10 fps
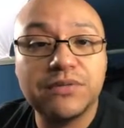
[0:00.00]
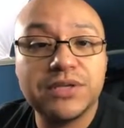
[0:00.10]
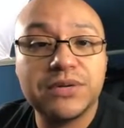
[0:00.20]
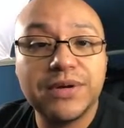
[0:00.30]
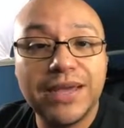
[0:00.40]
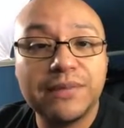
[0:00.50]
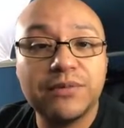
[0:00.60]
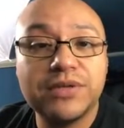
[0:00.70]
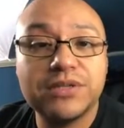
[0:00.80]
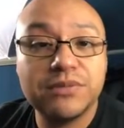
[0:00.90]
If you see your name,
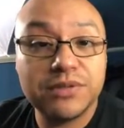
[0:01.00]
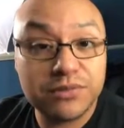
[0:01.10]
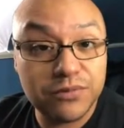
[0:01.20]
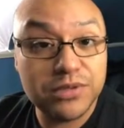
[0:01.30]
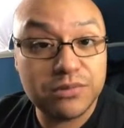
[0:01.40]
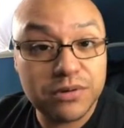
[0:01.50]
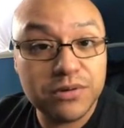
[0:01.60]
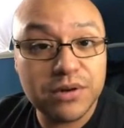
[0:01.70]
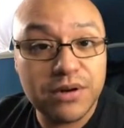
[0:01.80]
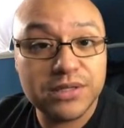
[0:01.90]
then we use want some
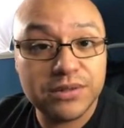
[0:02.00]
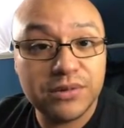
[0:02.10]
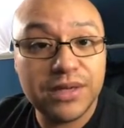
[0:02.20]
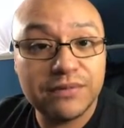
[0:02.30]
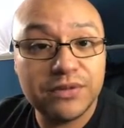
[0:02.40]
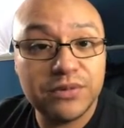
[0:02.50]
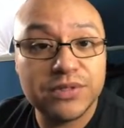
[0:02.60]
code cards and all you have to